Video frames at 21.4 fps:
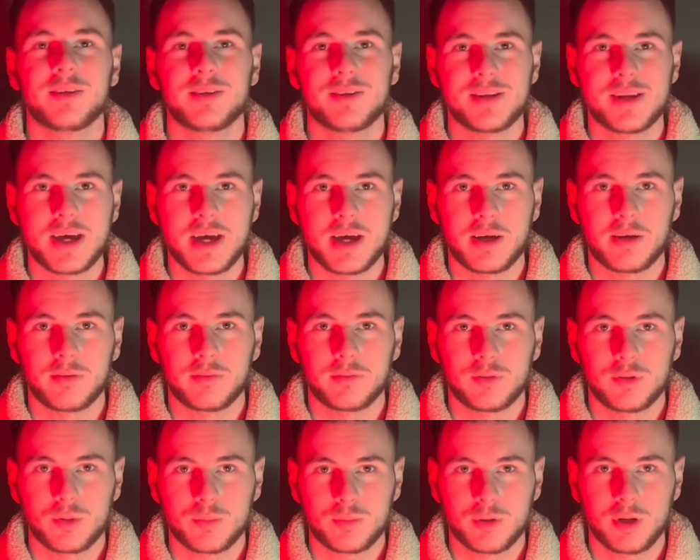Now,
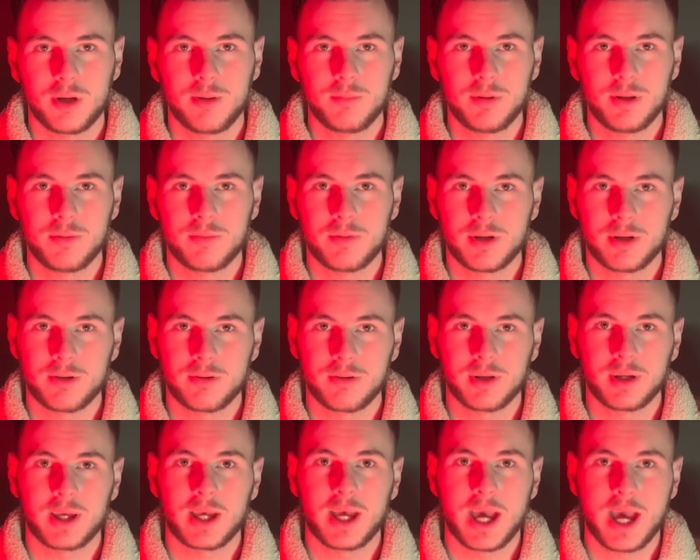you're probably
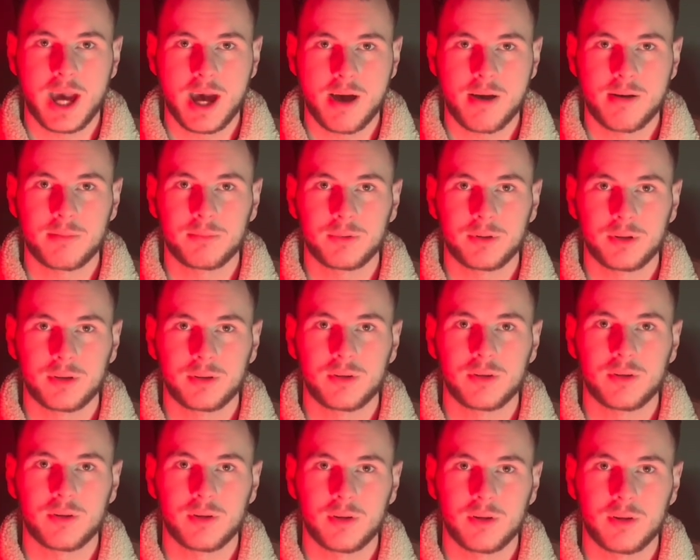wondering how I'm going
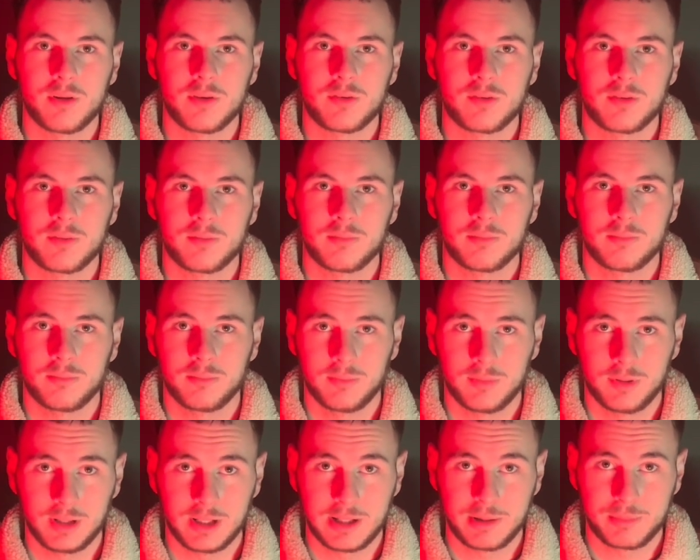to do this.
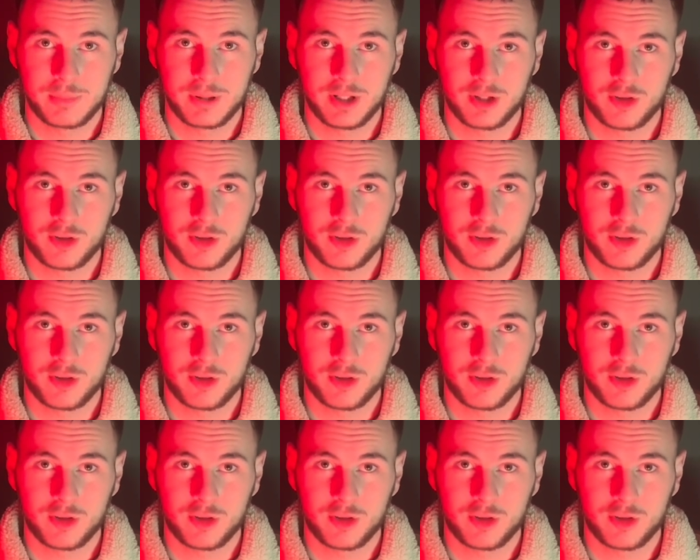Let me